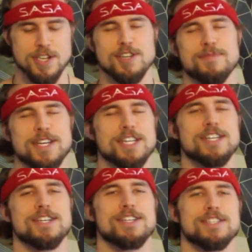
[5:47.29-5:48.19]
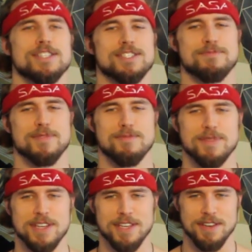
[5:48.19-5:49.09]
Oh my god, it's a
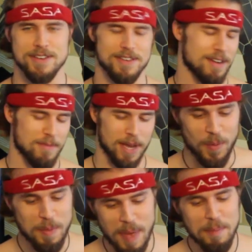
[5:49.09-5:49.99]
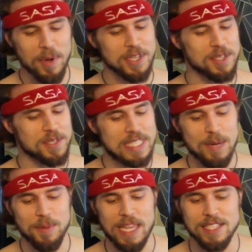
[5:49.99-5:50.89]
perpendicular... Never mind. Remember to
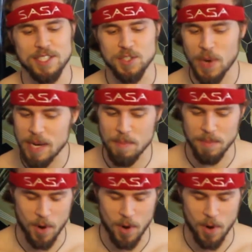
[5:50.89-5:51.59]
sit with as straight a...